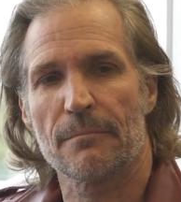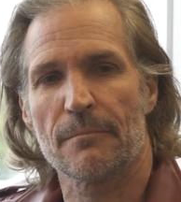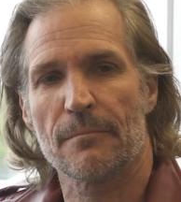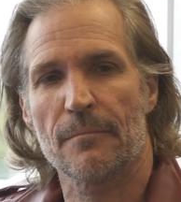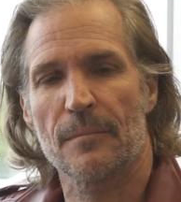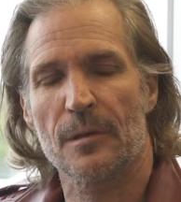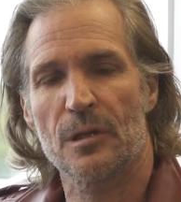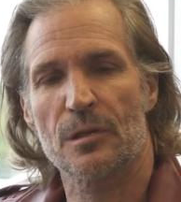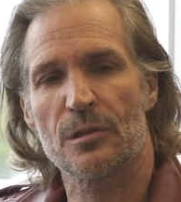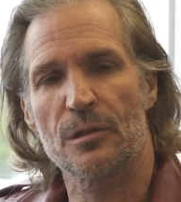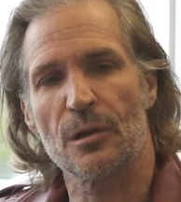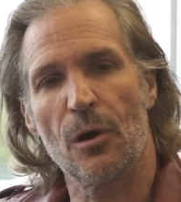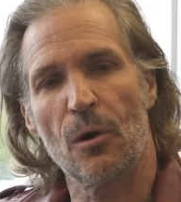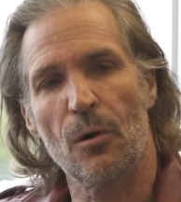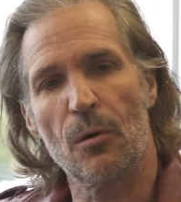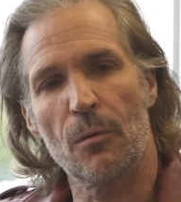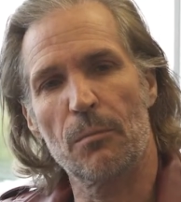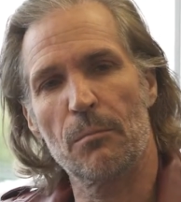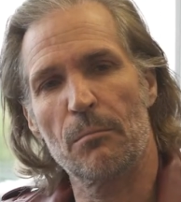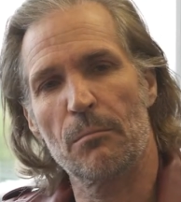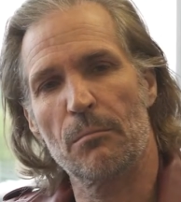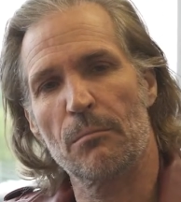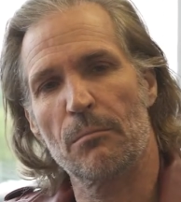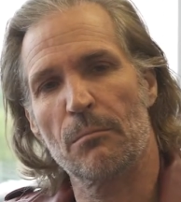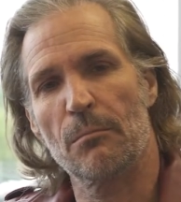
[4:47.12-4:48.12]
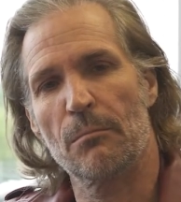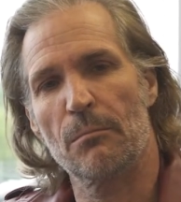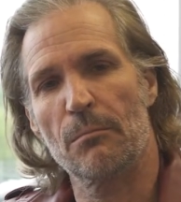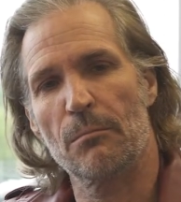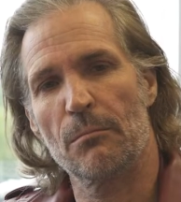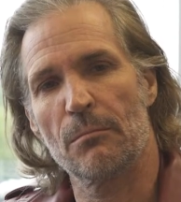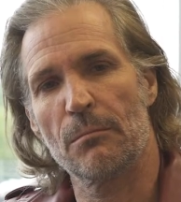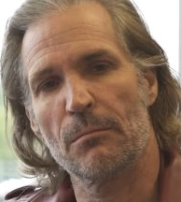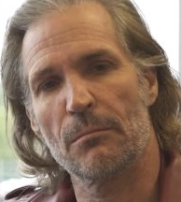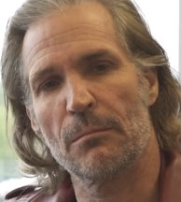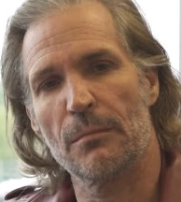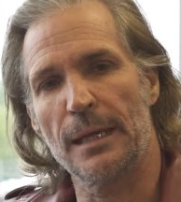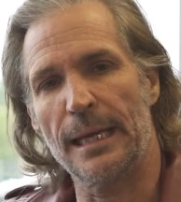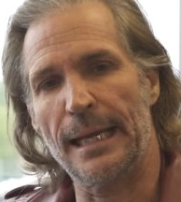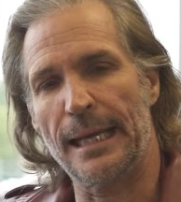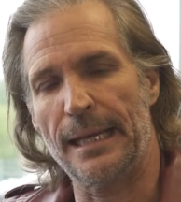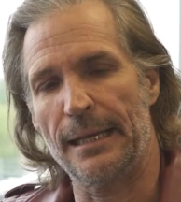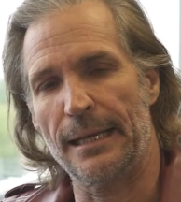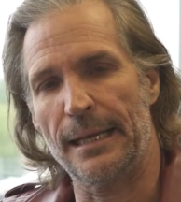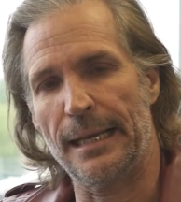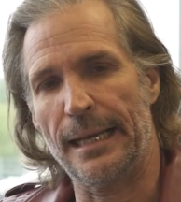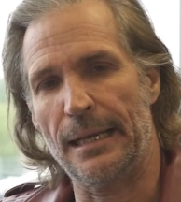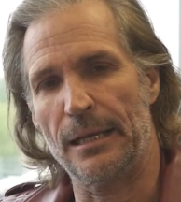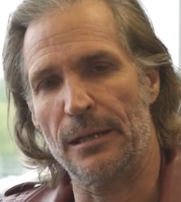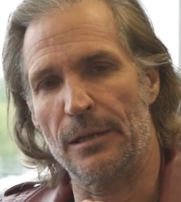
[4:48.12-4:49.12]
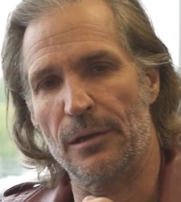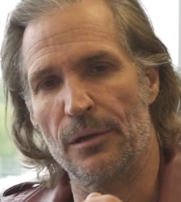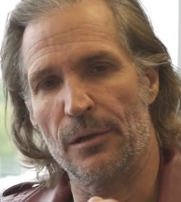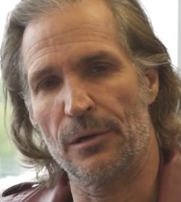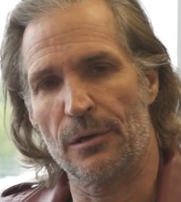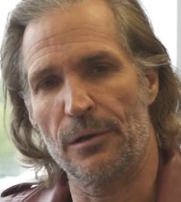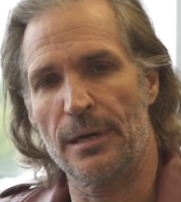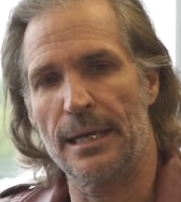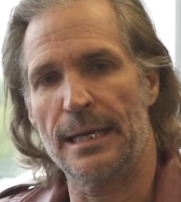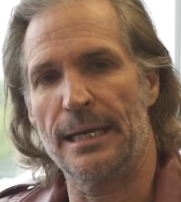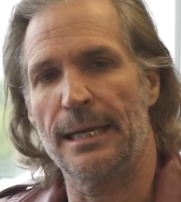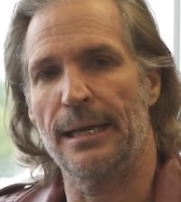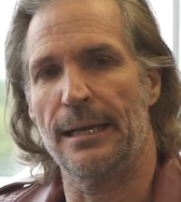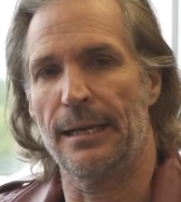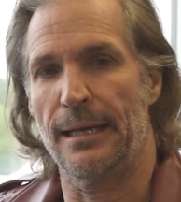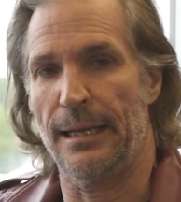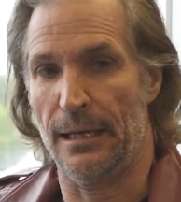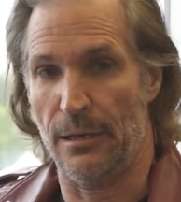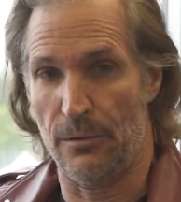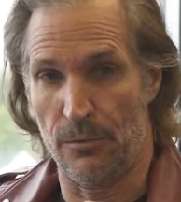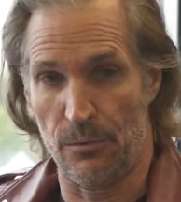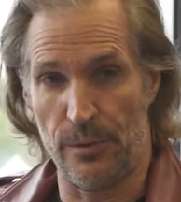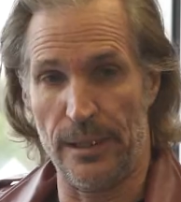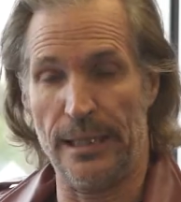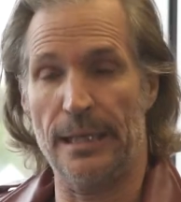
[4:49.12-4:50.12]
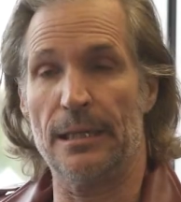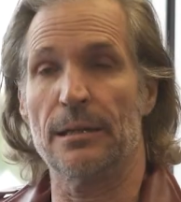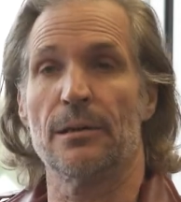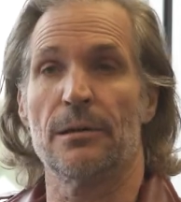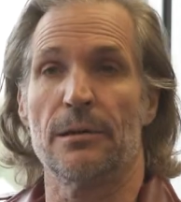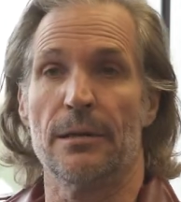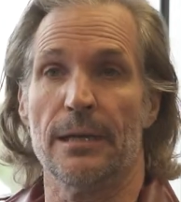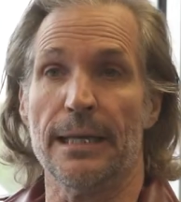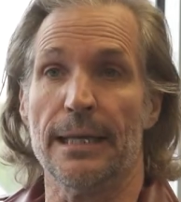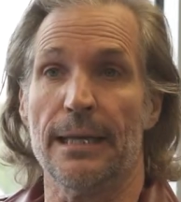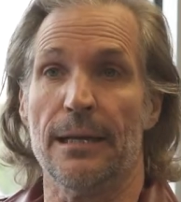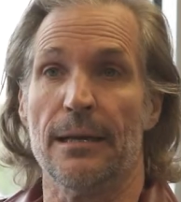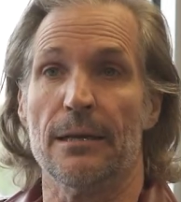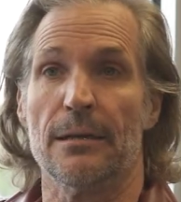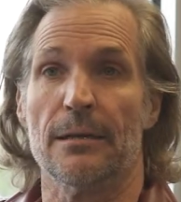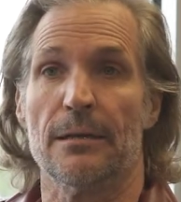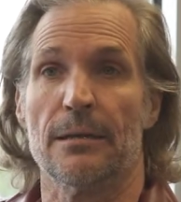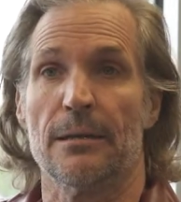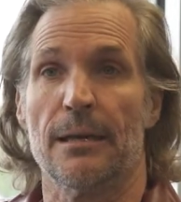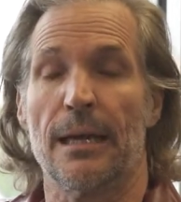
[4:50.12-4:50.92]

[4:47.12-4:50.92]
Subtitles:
So in learning it and relearning it,